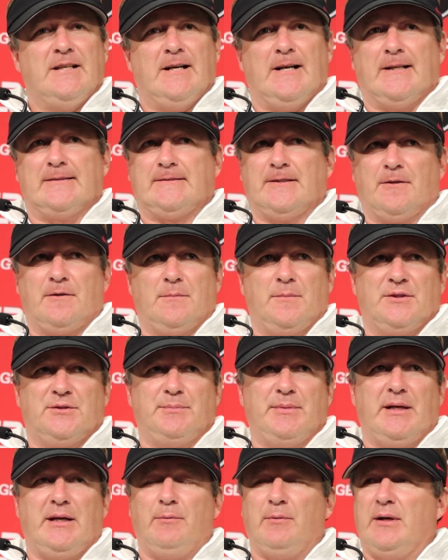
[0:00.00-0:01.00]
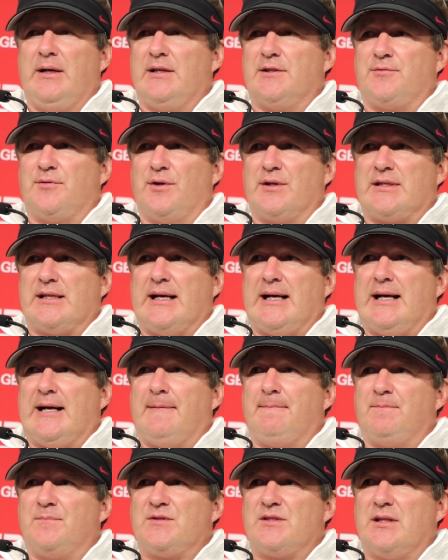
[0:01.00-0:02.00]
Yeah, I told him it's Benny Weenie's for a
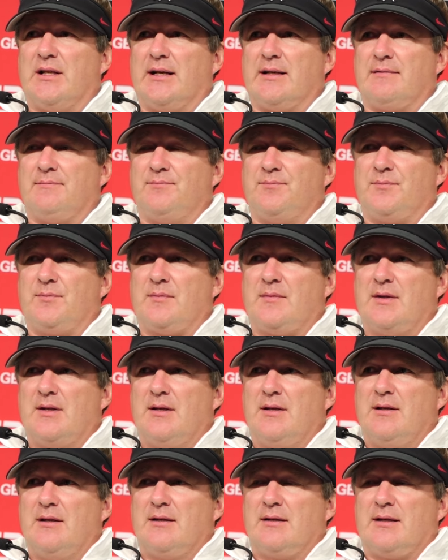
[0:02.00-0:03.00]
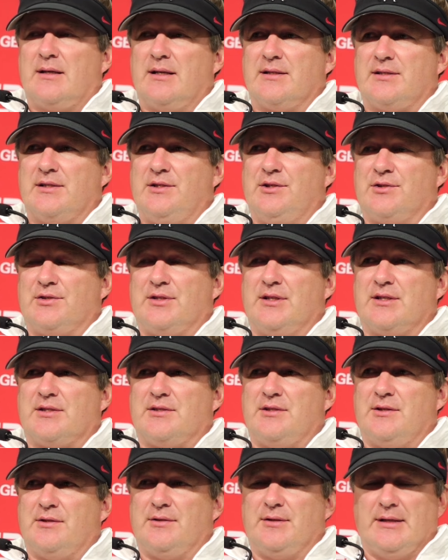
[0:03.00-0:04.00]
tie. Kissing your
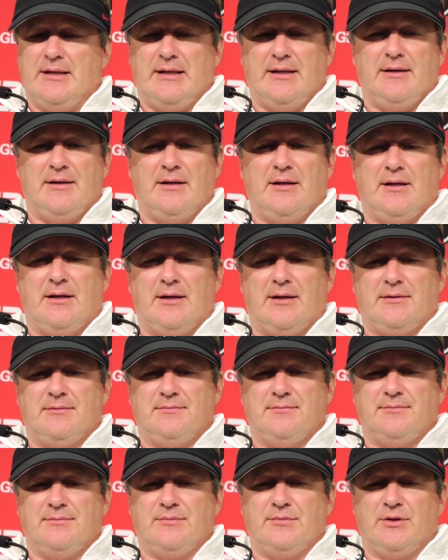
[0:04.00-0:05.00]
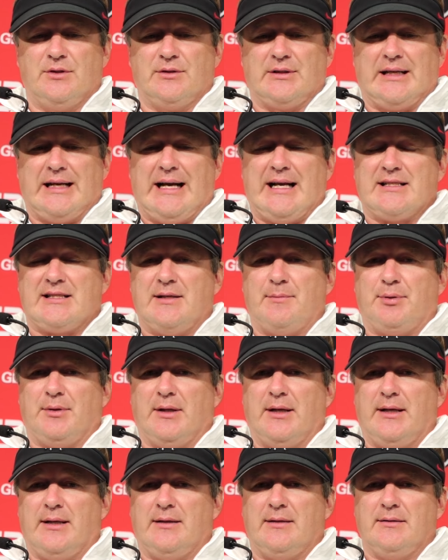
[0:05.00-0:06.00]
sister. And the guys that
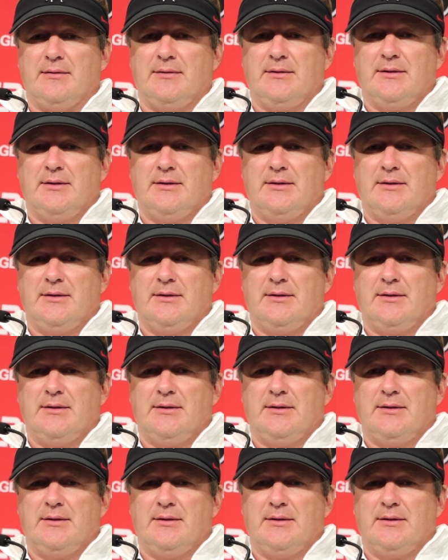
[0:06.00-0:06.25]
played